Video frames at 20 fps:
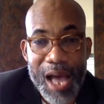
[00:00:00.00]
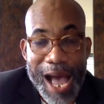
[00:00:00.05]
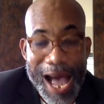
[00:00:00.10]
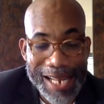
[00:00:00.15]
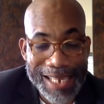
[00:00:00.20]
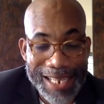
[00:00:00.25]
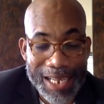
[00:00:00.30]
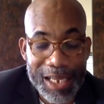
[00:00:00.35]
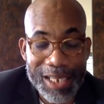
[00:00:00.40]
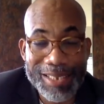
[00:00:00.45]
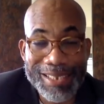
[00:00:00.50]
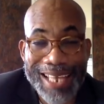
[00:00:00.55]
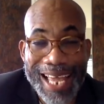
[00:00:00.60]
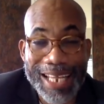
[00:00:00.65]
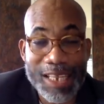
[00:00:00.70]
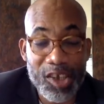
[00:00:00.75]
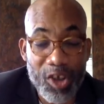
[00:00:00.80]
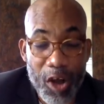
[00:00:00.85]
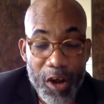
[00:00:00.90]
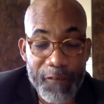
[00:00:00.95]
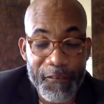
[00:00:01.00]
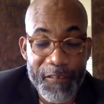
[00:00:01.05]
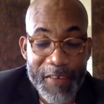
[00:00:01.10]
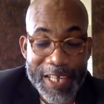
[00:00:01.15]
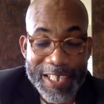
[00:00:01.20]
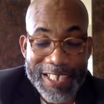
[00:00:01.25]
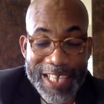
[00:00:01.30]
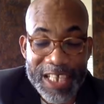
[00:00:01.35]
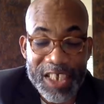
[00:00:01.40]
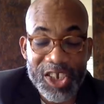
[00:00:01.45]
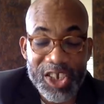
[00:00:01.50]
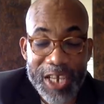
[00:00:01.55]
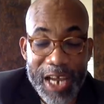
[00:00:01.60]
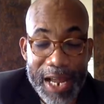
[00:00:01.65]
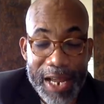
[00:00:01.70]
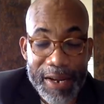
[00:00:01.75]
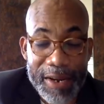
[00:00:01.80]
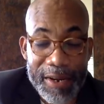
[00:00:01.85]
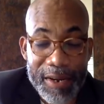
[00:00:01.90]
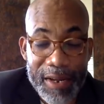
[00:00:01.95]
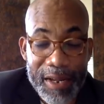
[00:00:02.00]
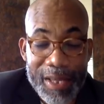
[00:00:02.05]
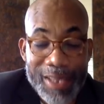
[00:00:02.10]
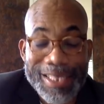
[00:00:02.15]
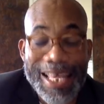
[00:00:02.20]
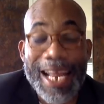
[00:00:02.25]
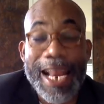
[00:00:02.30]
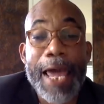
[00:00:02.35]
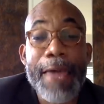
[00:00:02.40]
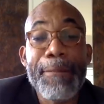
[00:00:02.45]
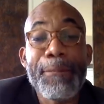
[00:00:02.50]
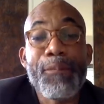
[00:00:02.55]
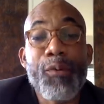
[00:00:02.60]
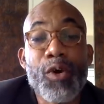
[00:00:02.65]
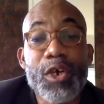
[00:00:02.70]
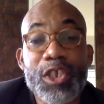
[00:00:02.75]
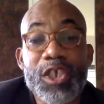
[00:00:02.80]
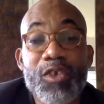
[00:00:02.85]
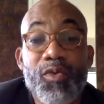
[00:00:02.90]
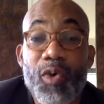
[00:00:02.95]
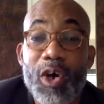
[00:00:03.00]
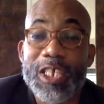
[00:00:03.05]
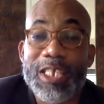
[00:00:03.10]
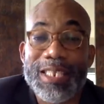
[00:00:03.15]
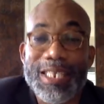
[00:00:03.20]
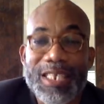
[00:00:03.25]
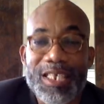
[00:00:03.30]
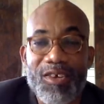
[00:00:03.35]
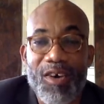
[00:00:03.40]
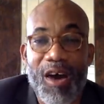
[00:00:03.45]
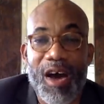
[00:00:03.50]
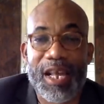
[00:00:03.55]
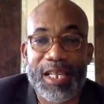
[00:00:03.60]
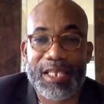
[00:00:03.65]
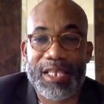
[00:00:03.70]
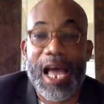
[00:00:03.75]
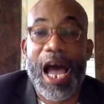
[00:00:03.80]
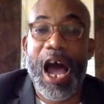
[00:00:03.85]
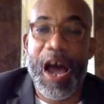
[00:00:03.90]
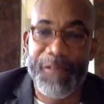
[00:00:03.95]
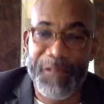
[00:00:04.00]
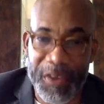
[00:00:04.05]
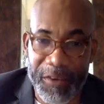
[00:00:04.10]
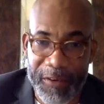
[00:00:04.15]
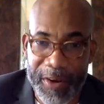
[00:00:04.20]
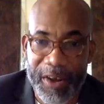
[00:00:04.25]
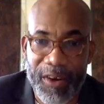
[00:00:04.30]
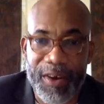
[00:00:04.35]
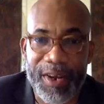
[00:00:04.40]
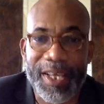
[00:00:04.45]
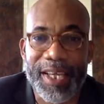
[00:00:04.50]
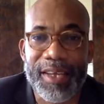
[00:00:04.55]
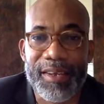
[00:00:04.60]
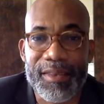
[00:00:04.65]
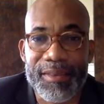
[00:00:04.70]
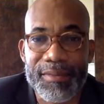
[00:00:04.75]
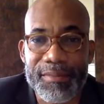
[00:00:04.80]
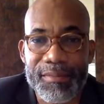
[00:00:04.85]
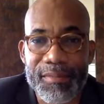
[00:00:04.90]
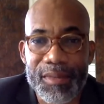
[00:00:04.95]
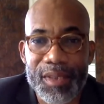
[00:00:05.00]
And that conversation that I posted was discussed. I have the recording.